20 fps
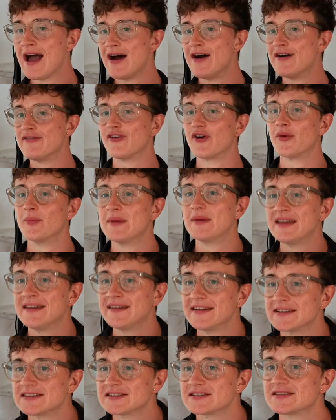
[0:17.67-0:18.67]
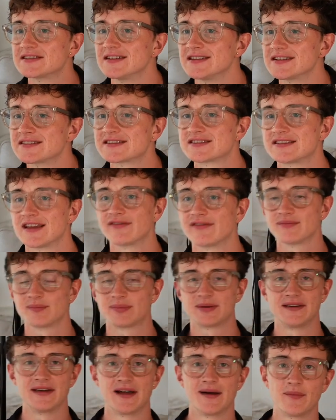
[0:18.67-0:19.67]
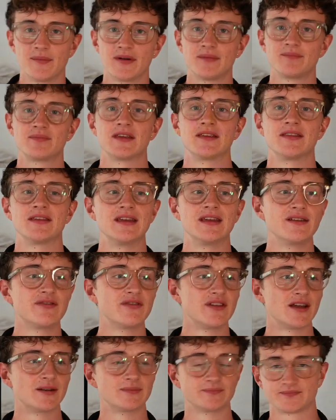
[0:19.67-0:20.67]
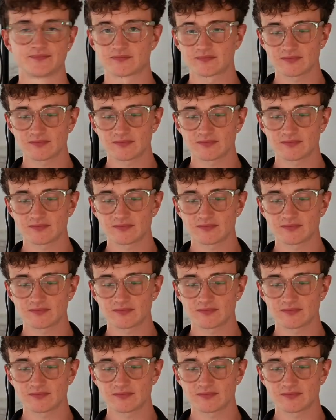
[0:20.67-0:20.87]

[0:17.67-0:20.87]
For me, it's 7 p.m. in the evening.